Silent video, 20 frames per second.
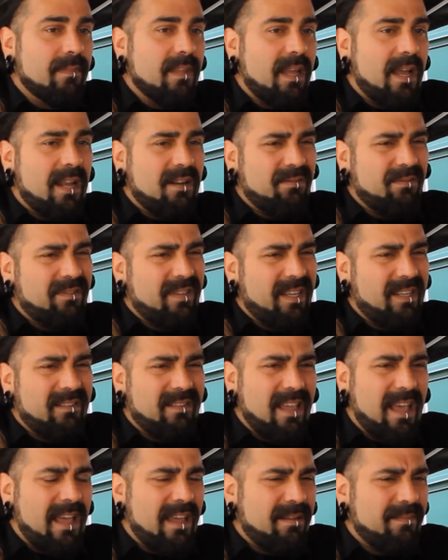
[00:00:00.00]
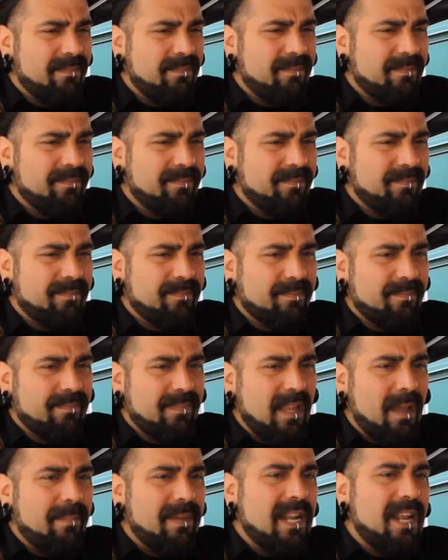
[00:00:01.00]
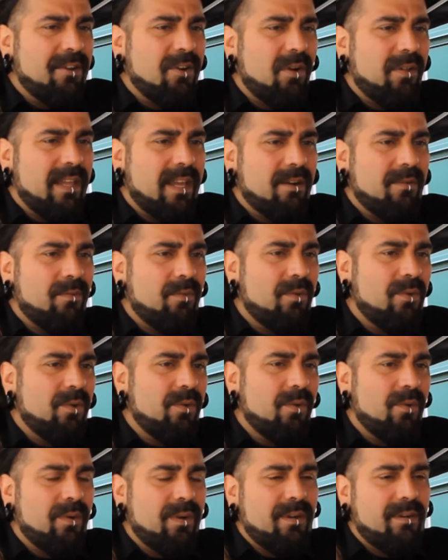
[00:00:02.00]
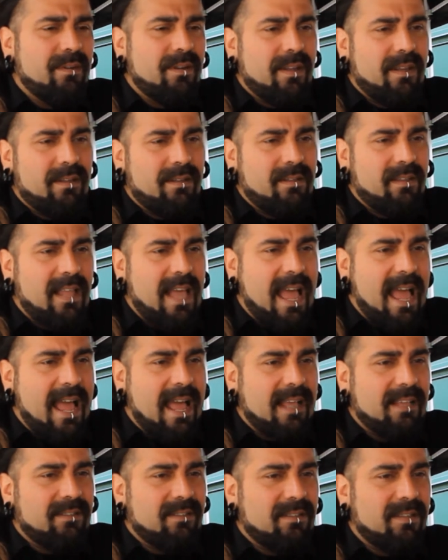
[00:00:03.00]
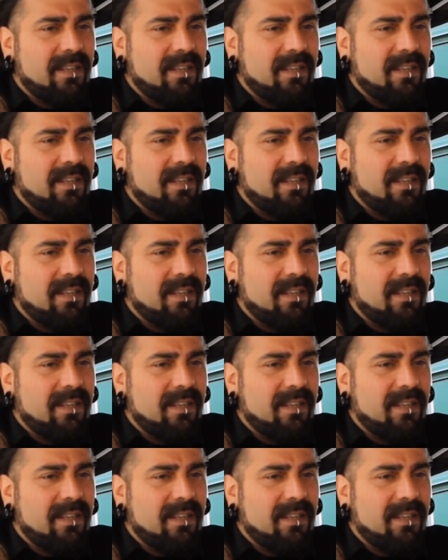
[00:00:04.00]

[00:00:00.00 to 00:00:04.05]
I don't think that, I mean, I know that Aru and Laz,